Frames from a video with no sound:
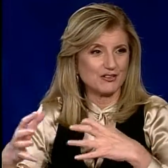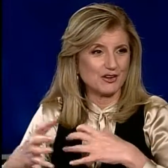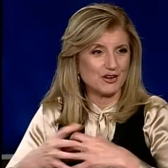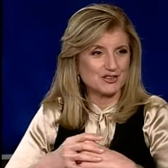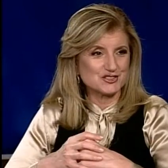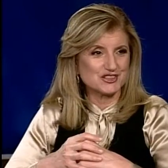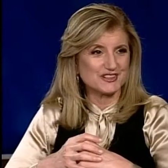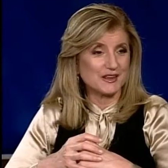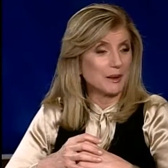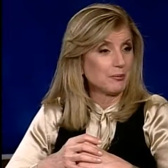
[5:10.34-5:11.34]

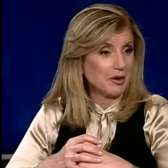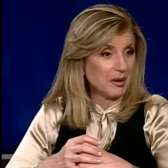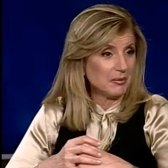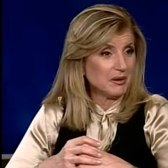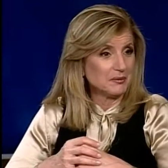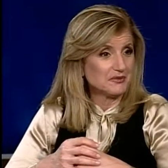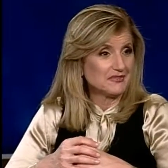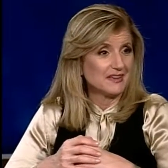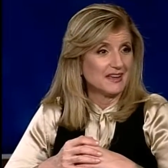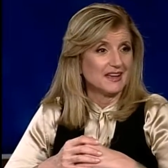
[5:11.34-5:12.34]
evolution, there are
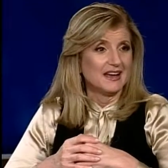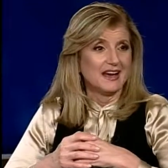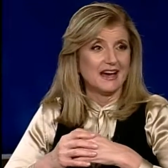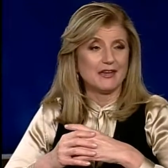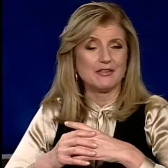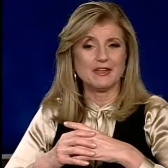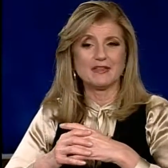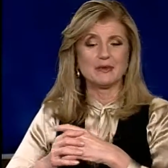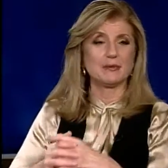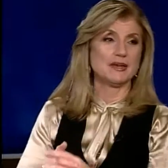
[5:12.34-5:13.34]
problems. I
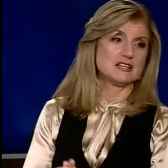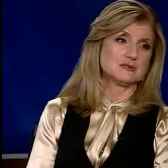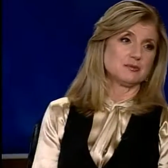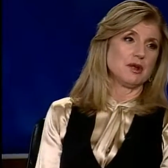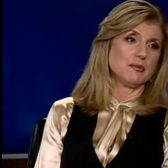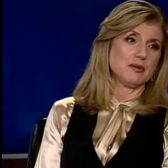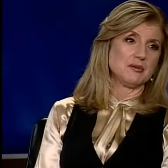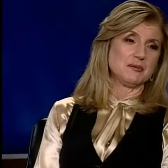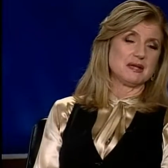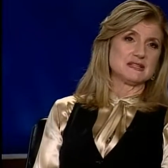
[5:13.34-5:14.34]
think the biggest
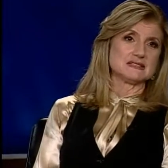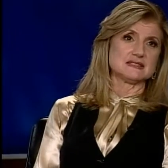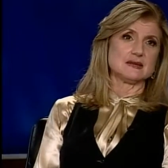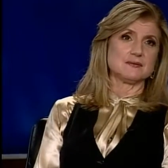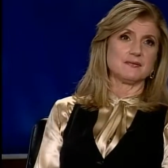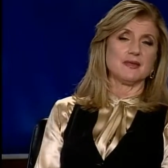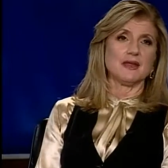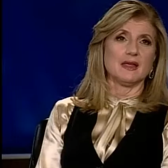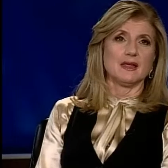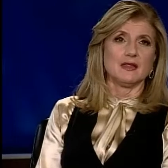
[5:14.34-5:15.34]
problem is um,
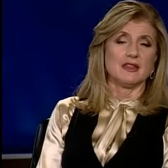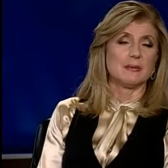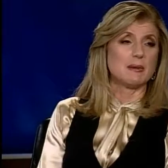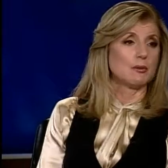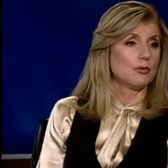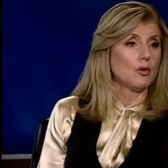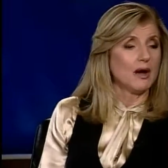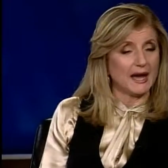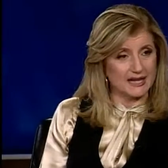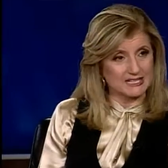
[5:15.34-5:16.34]
the people who
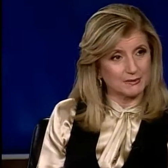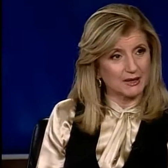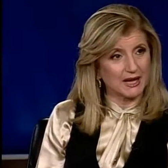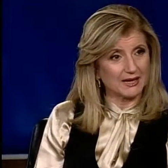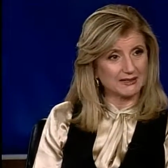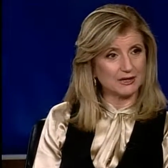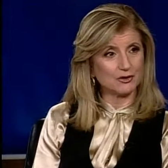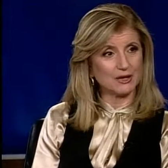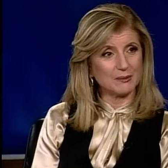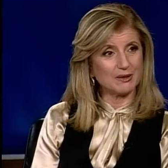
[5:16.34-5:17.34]
hide behind
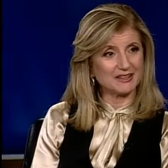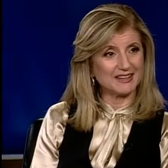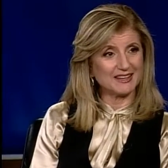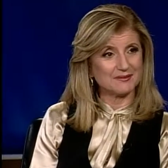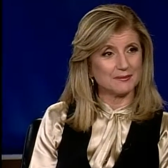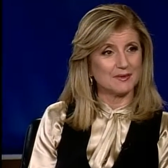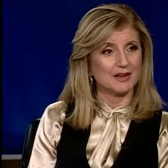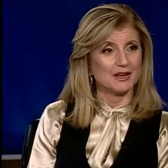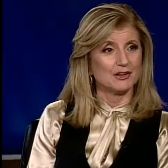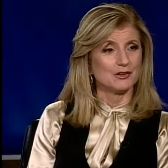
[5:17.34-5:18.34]
anonymity yeah.
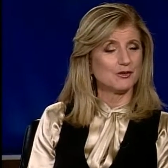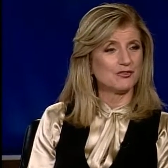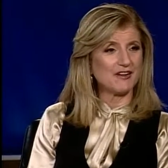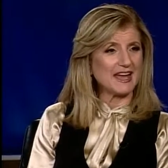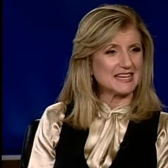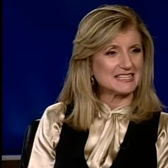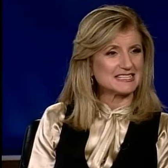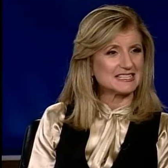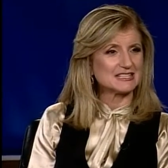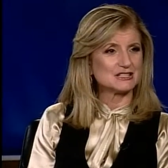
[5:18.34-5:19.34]
to
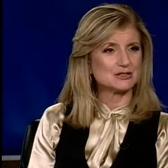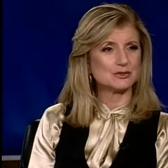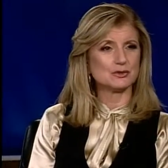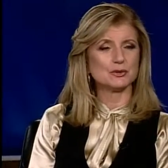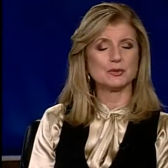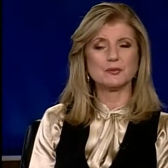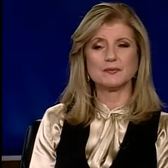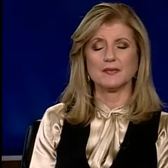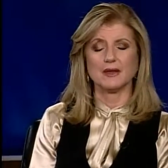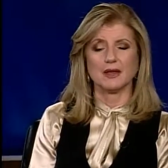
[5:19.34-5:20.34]
vent, to
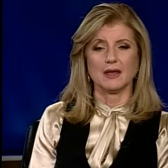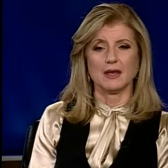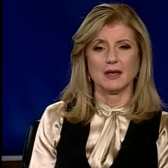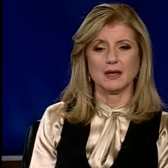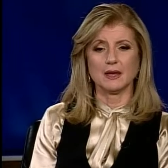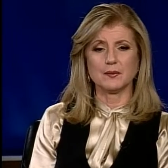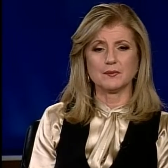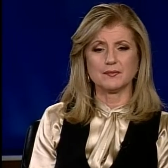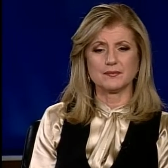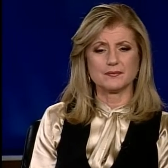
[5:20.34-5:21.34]
um,
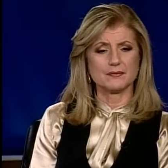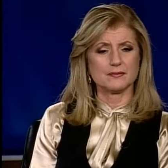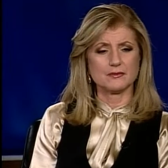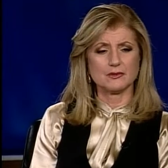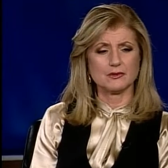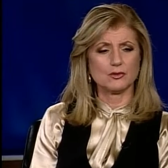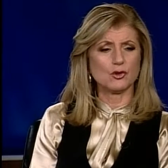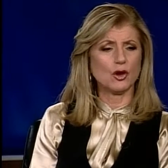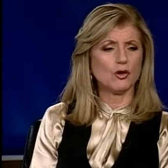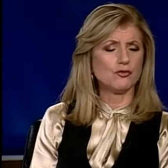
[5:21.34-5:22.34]
um, to
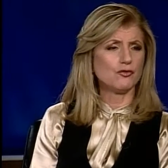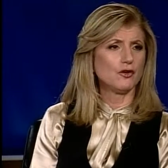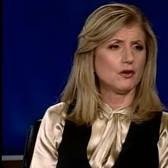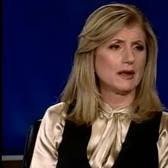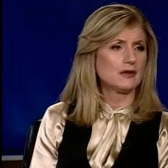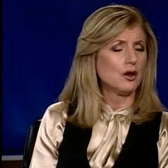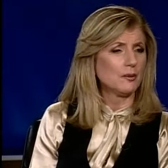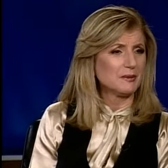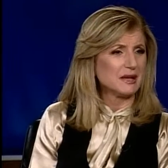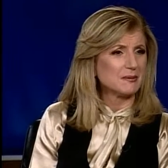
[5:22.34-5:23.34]
go for ad
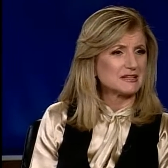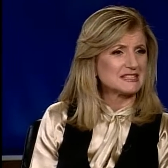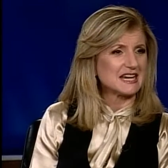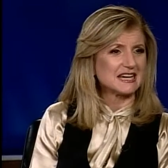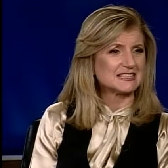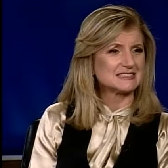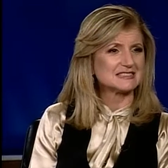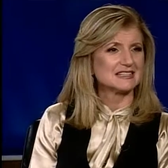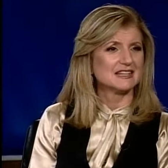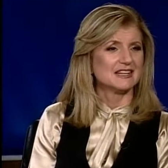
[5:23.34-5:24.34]
hominem attacks,